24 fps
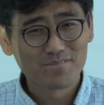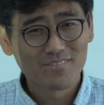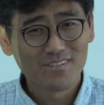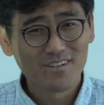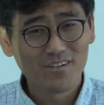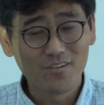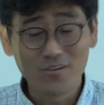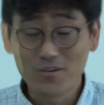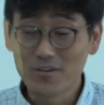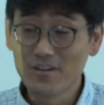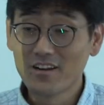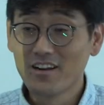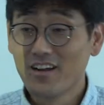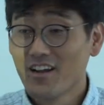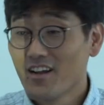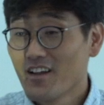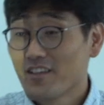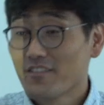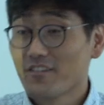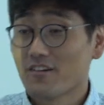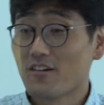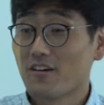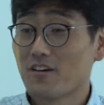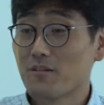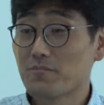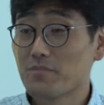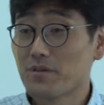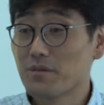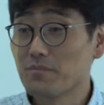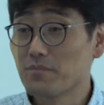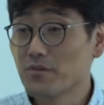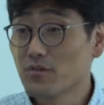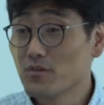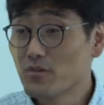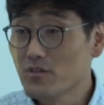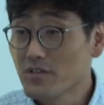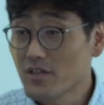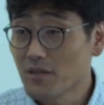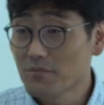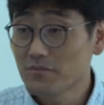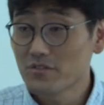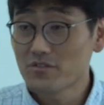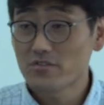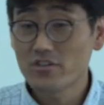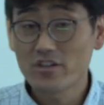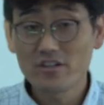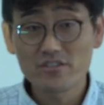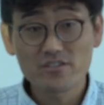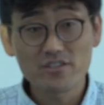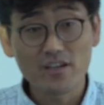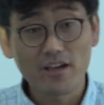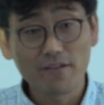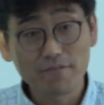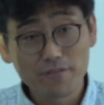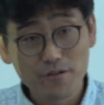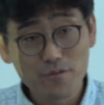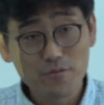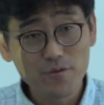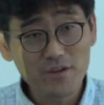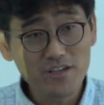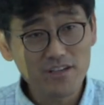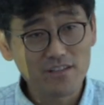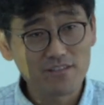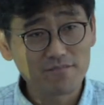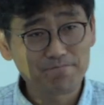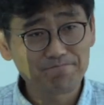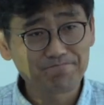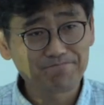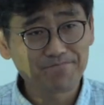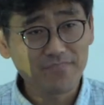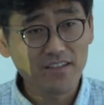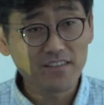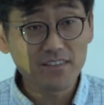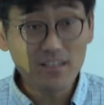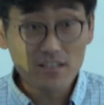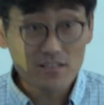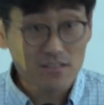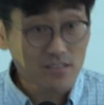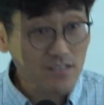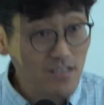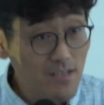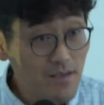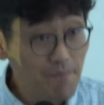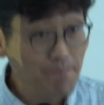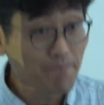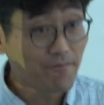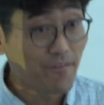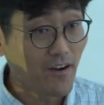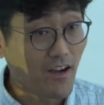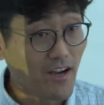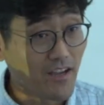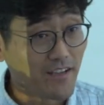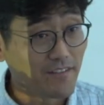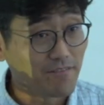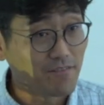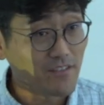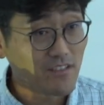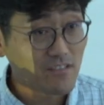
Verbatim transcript: Or there are people who come to church every week and they seem fine.